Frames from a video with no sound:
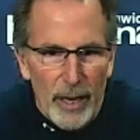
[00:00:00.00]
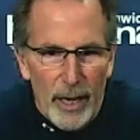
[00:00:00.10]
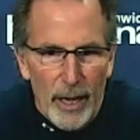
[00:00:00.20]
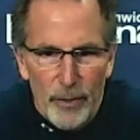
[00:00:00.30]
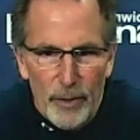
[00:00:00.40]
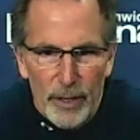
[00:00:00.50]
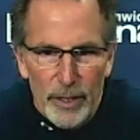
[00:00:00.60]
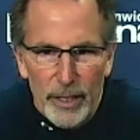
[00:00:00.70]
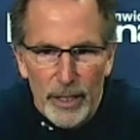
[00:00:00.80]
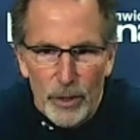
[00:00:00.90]
I think
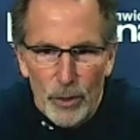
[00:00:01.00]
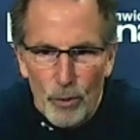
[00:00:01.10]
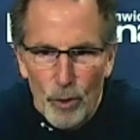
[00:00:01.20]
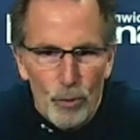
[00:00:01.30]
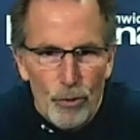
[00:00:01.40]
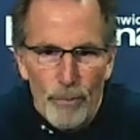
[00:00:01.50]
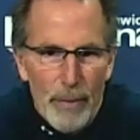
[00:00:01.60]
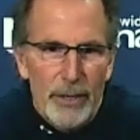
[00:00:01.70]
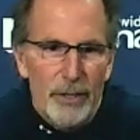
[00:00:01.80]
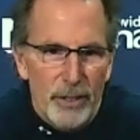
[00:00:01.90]
Nick has grown
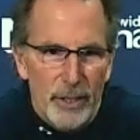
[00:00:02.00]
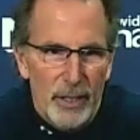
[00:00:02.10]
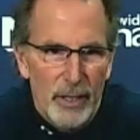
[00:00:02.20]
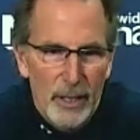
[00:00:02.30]
tremendously